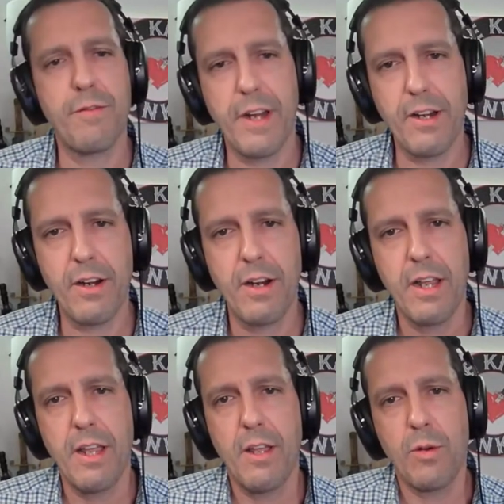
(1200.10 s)
finger,
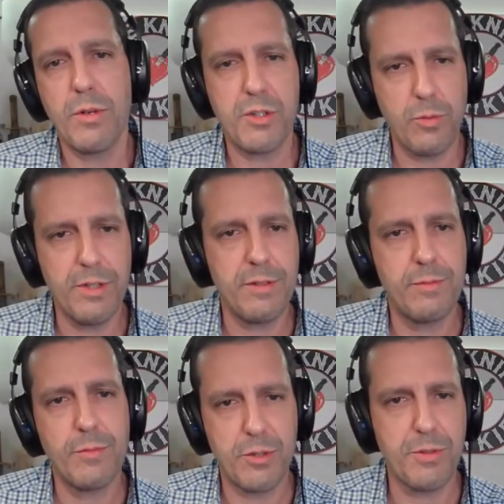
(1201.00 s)
which
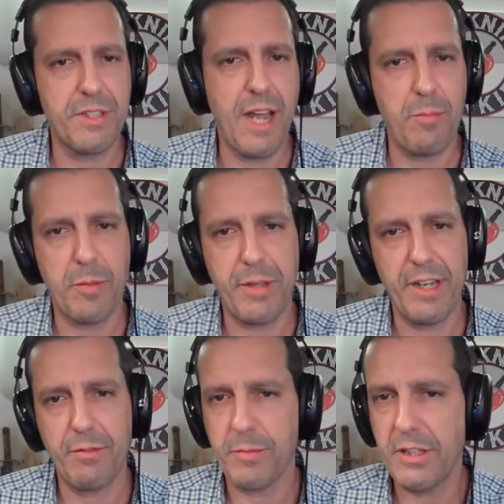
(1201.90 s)
will which will stop the
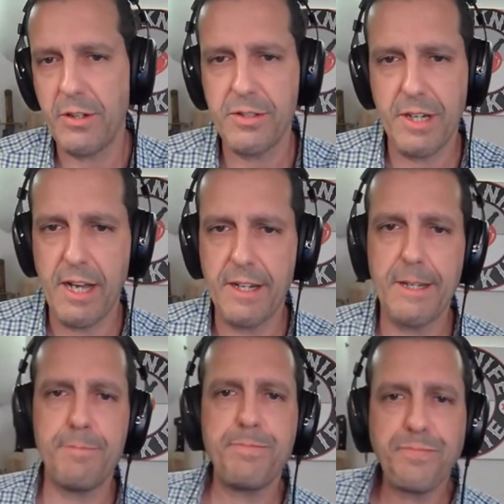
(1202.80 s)
blade from closing on
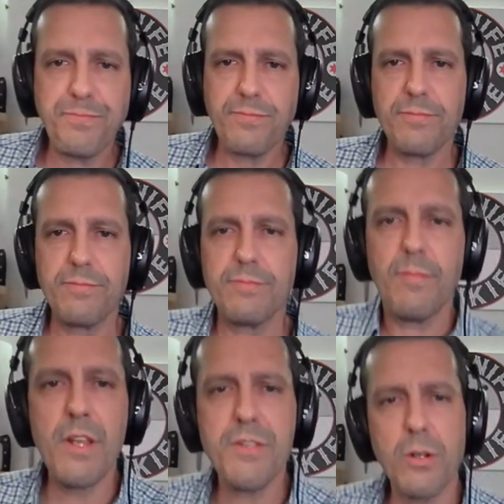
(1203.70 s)
you.
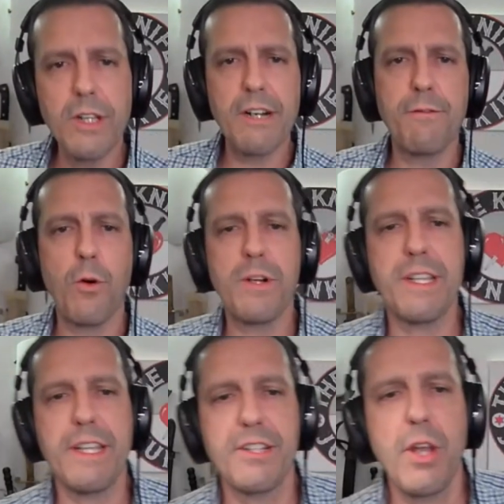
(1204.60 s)
So looking forward
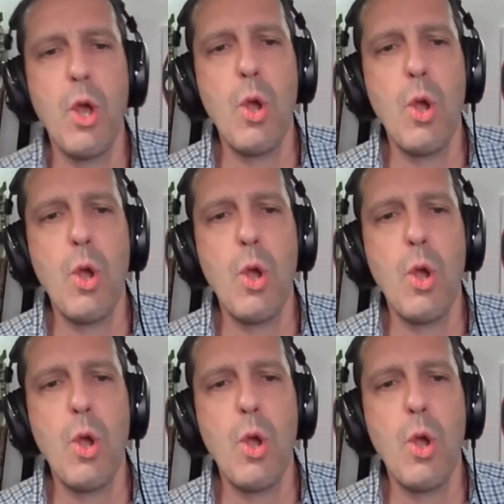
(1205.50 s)
to this.